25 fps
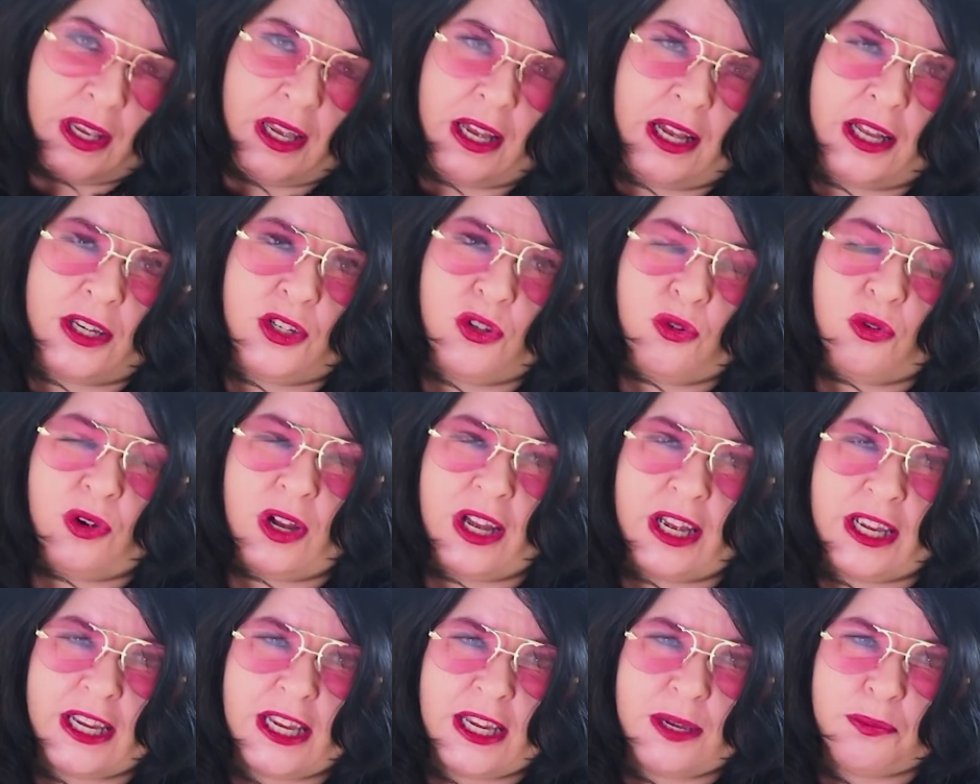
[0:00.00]
and
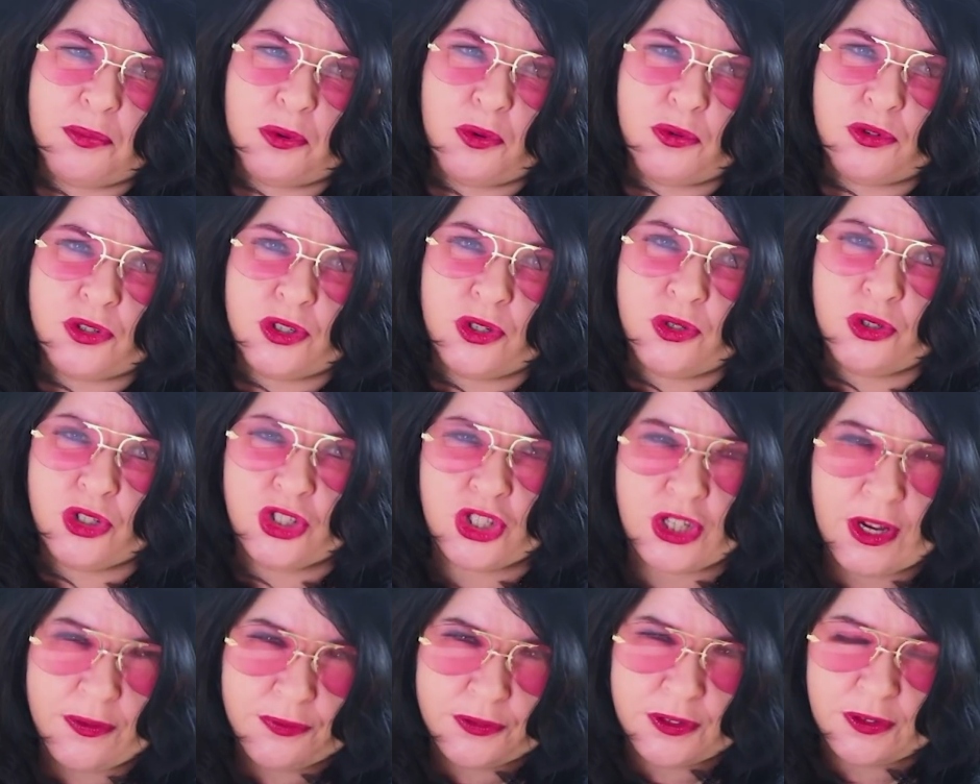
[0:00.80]
you're able to
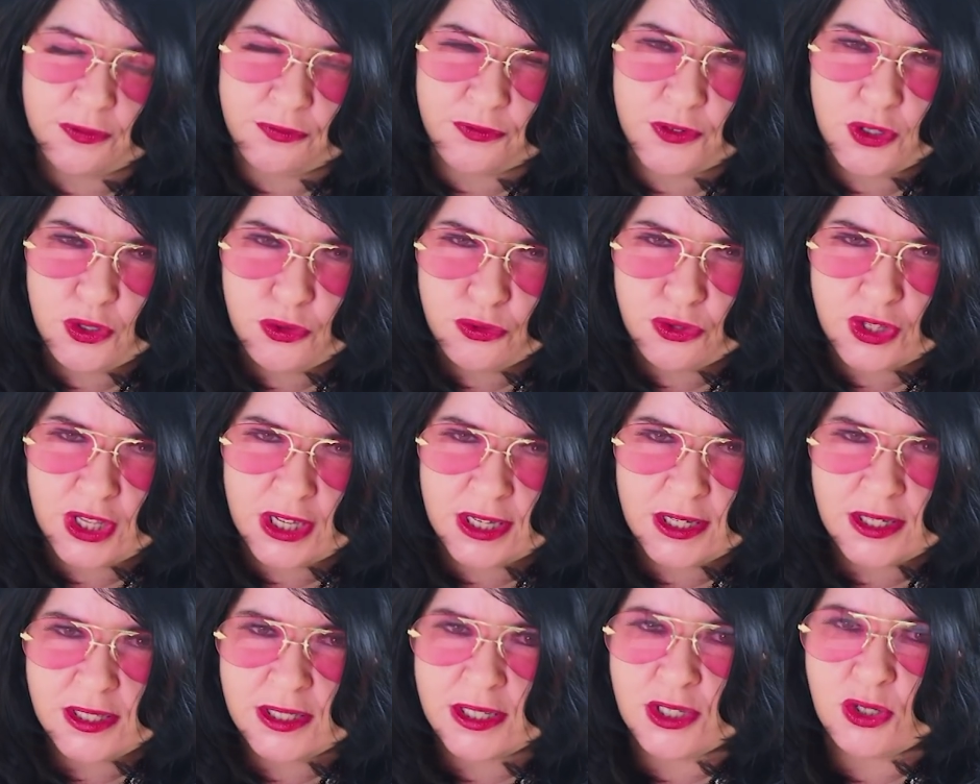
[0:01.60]
shift a few
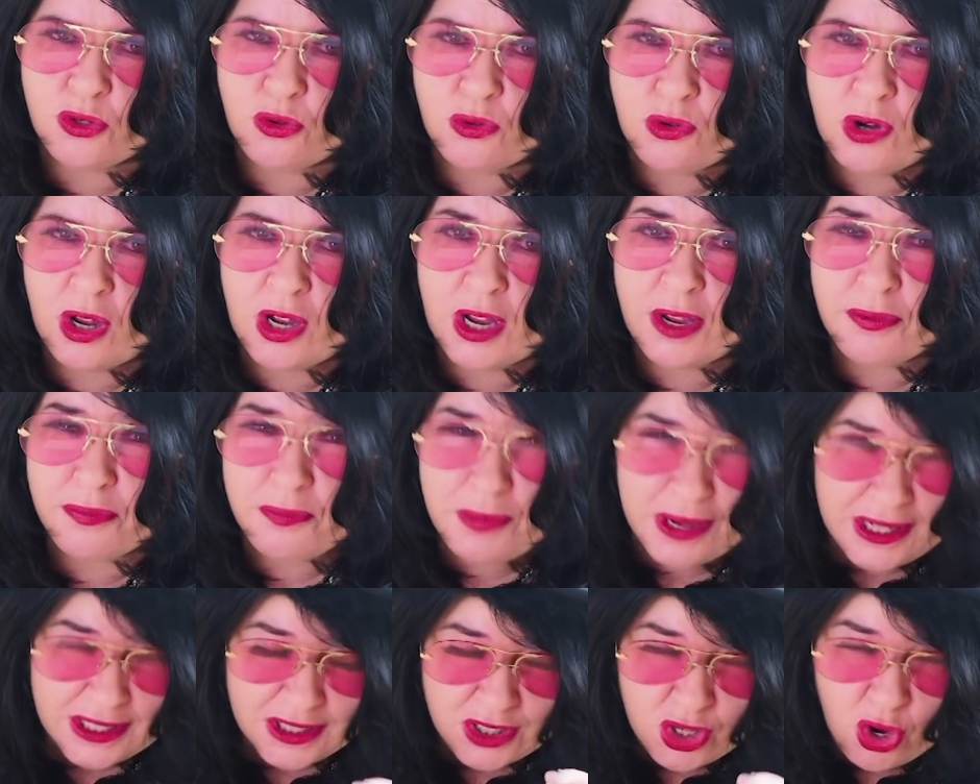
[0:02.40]
things in your
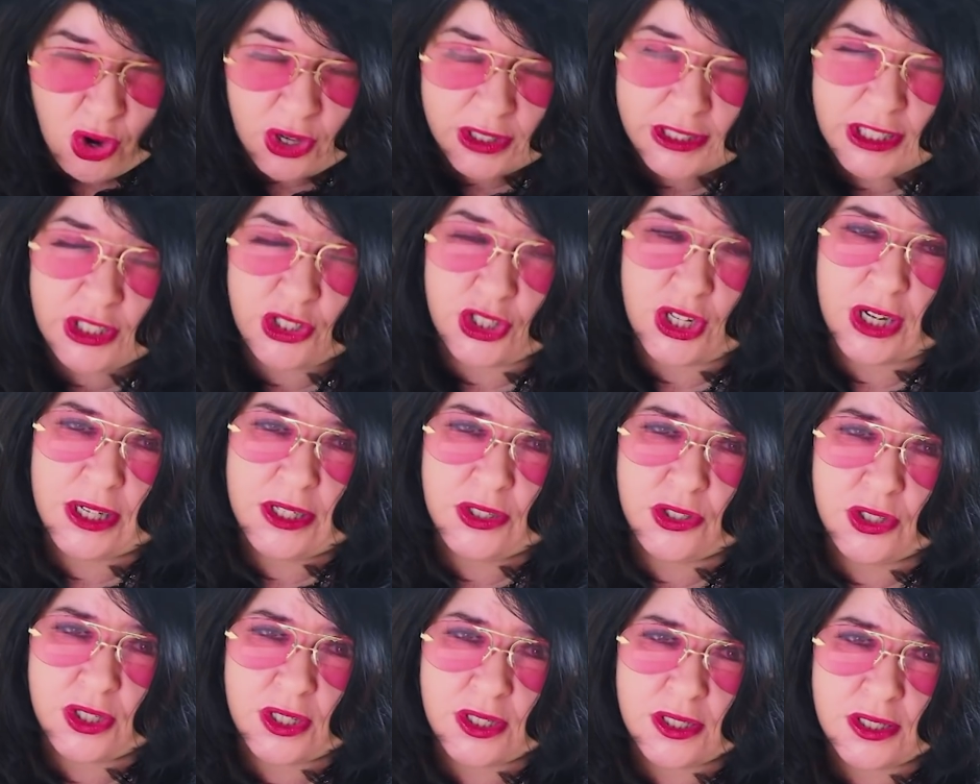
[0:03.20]
life, make tiny
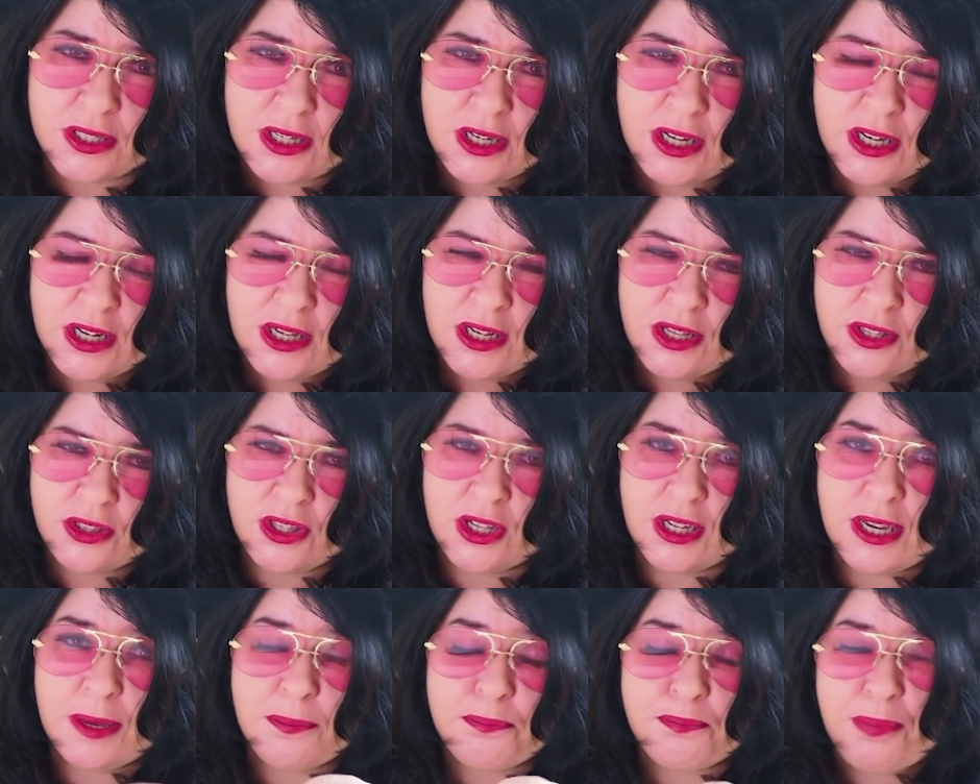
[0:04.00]
changes
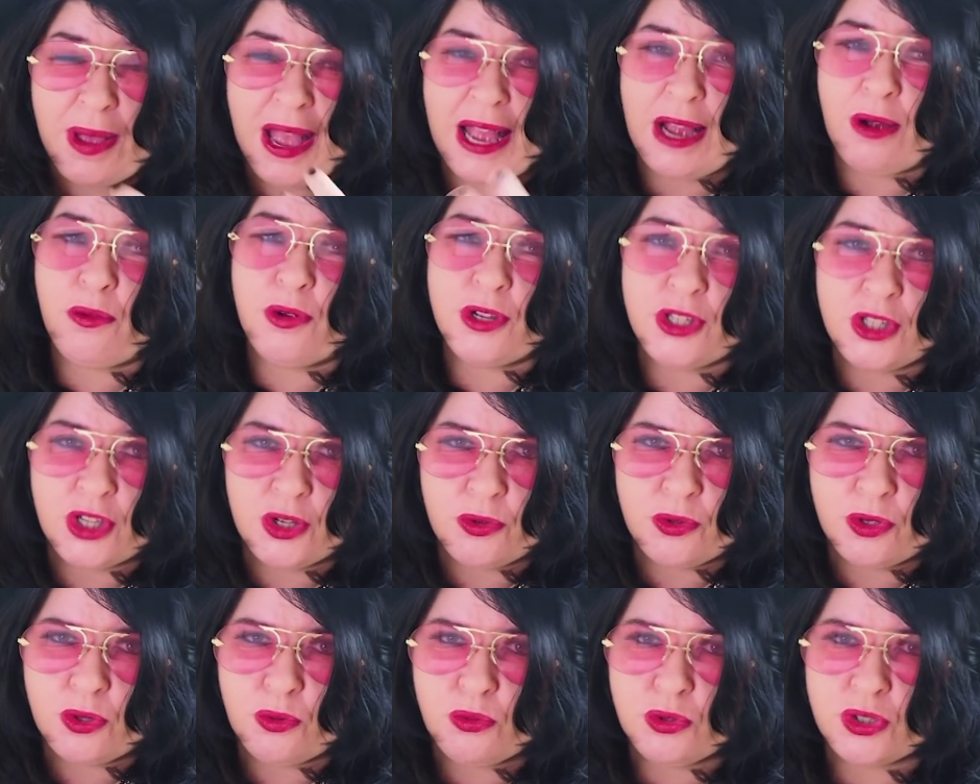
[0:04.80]
that empower
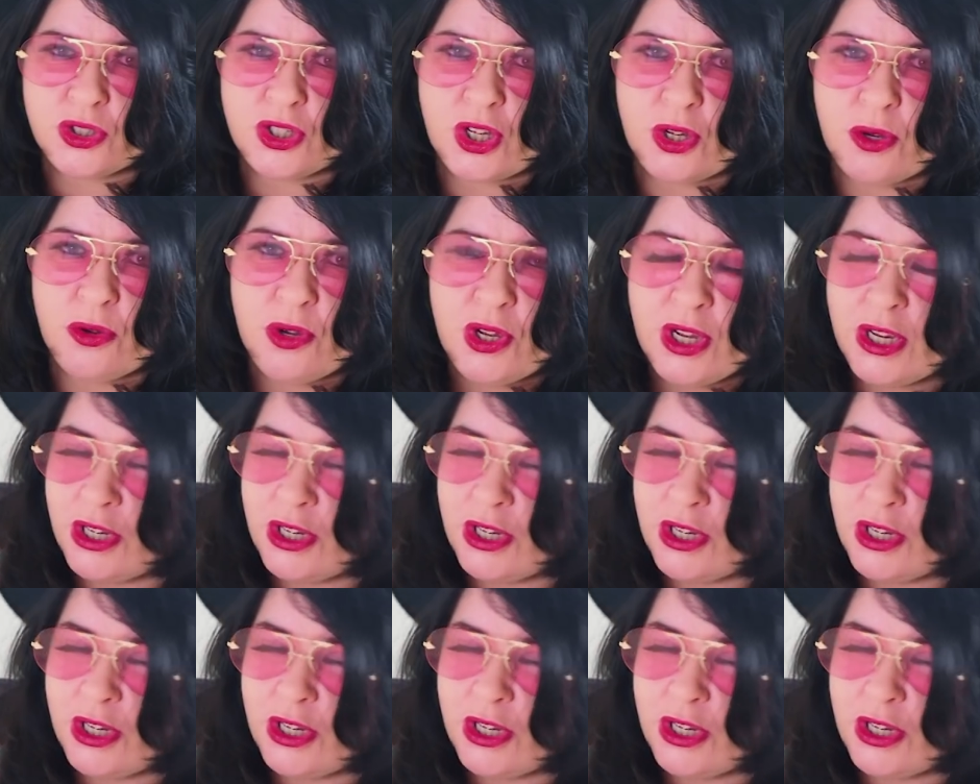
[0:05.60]
you and also